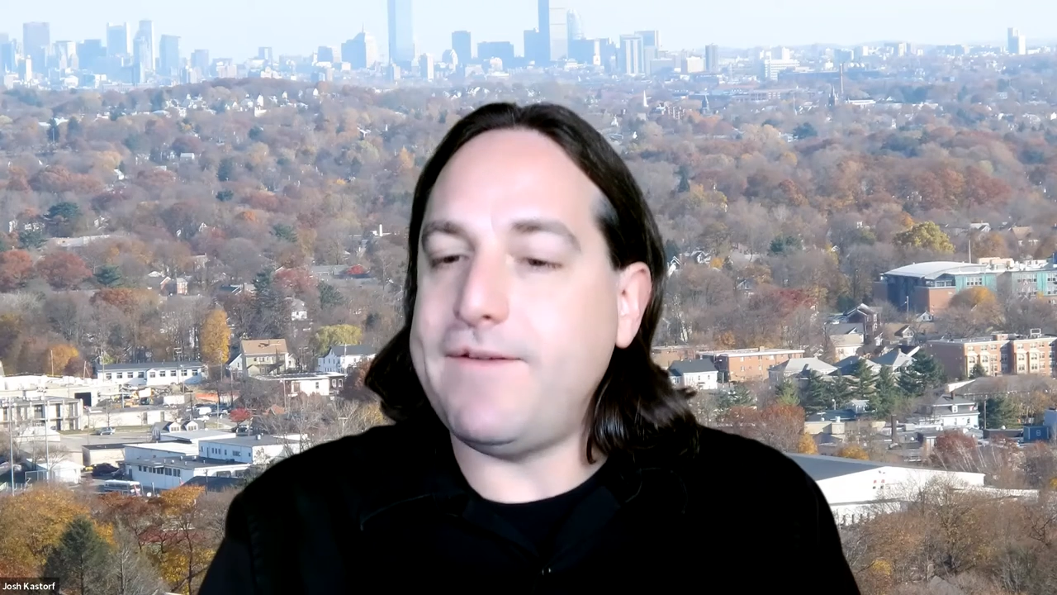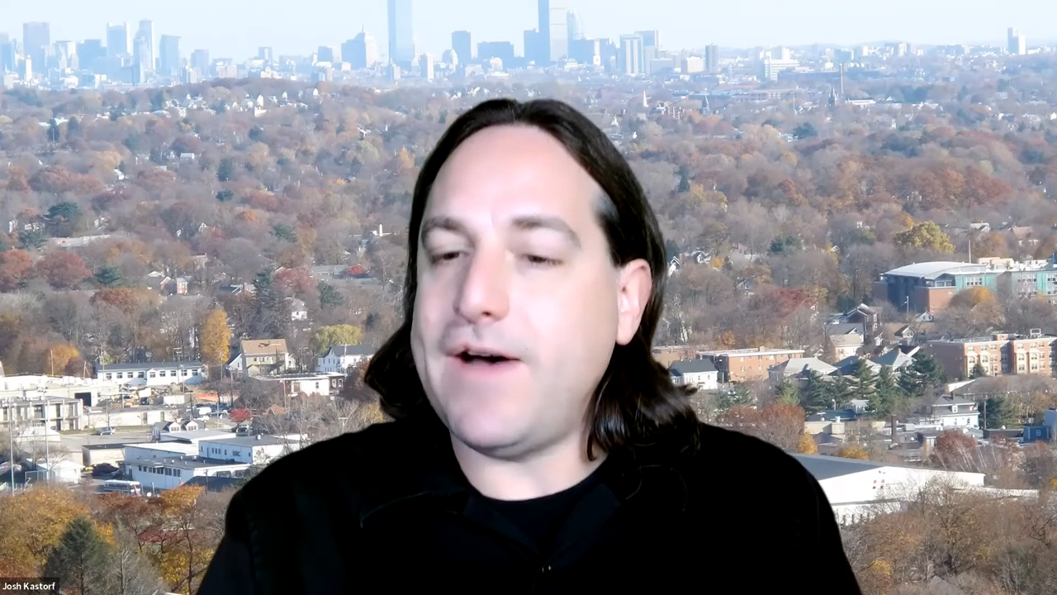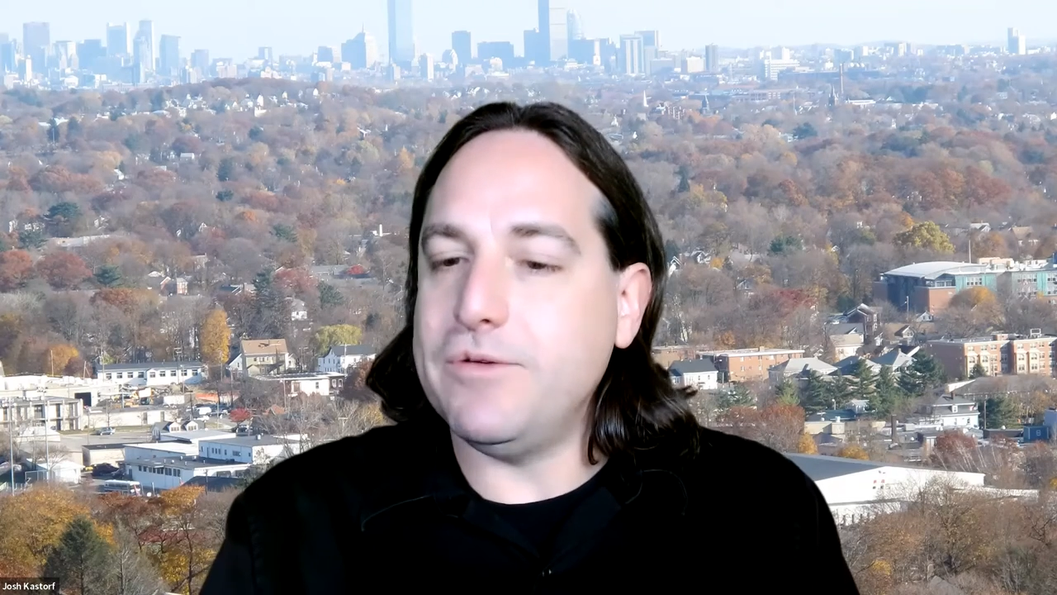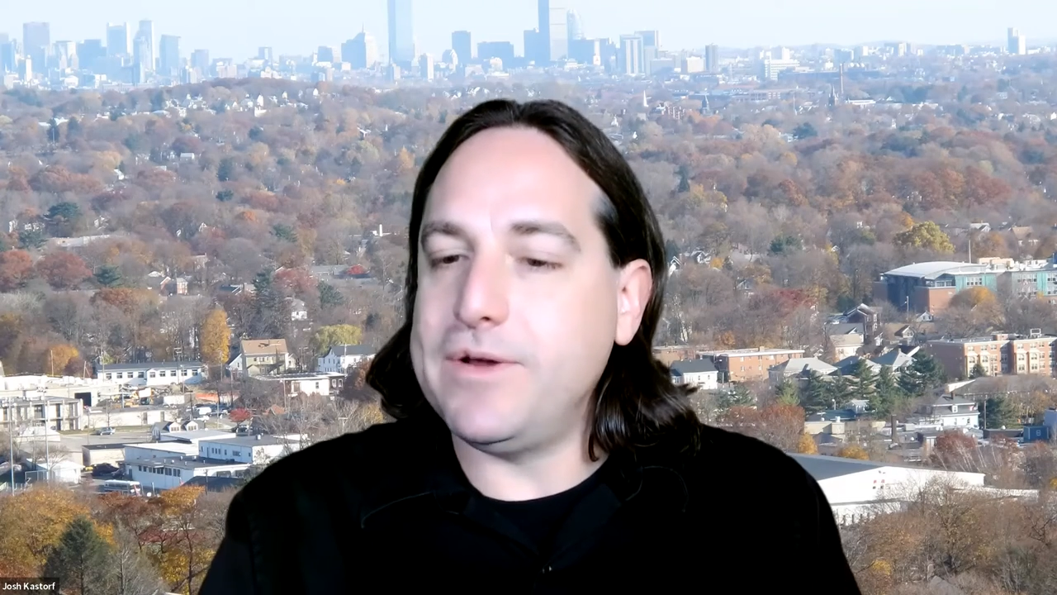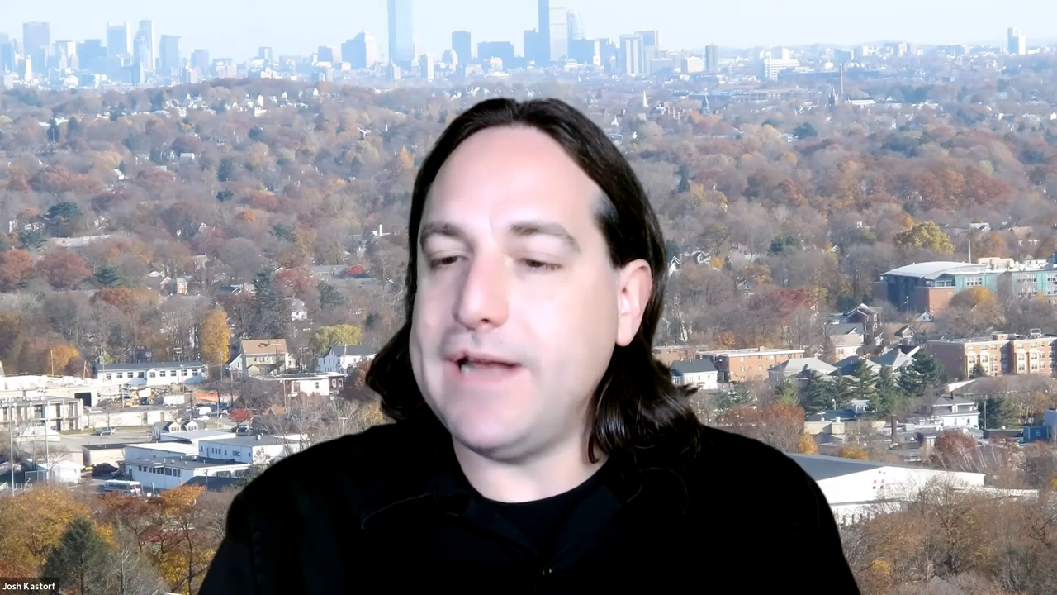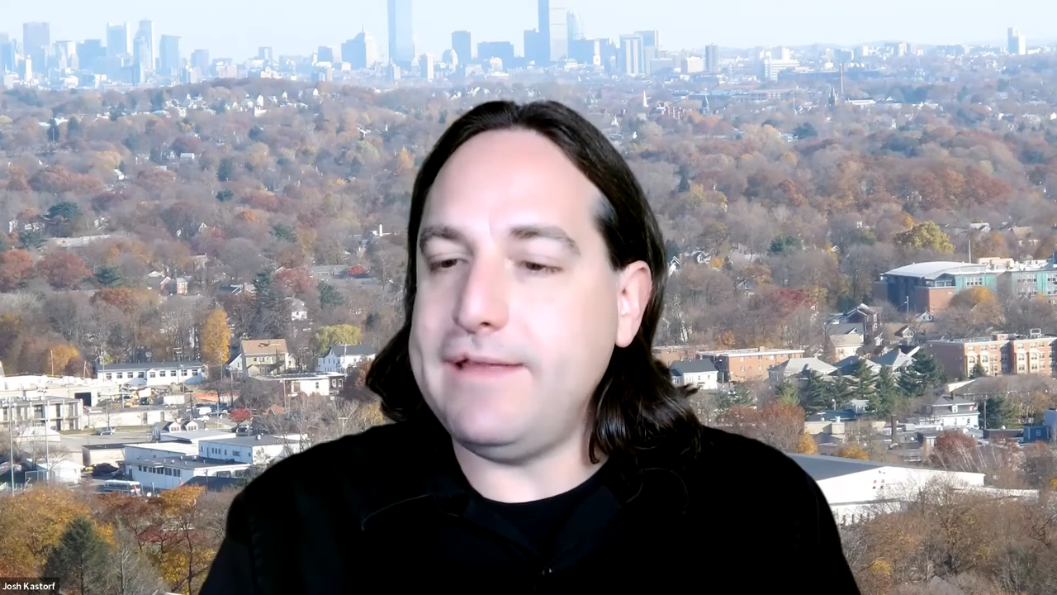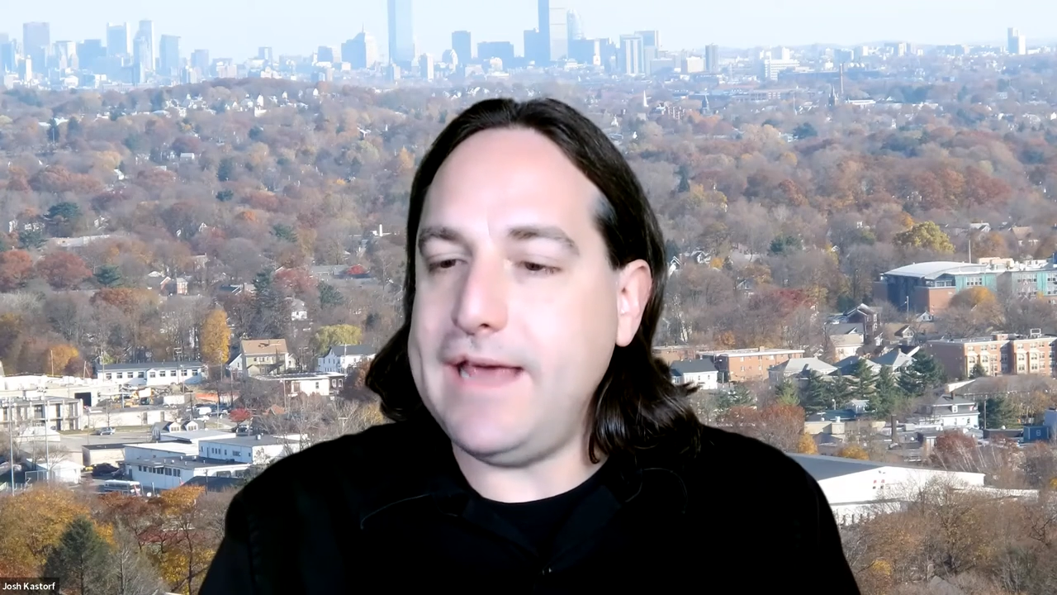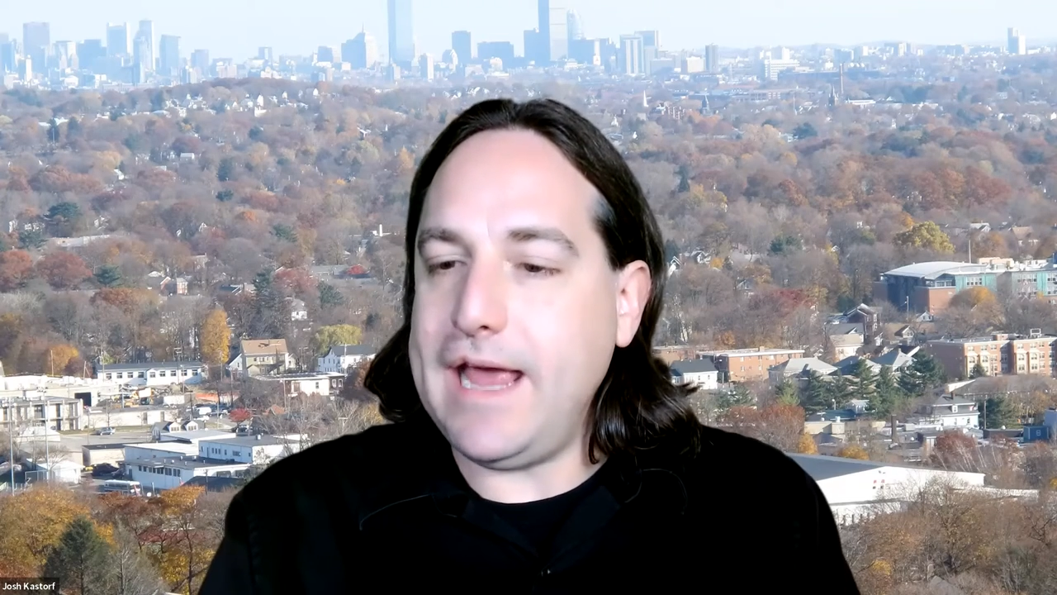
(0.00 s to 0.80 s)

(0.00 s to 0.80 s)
on the following night,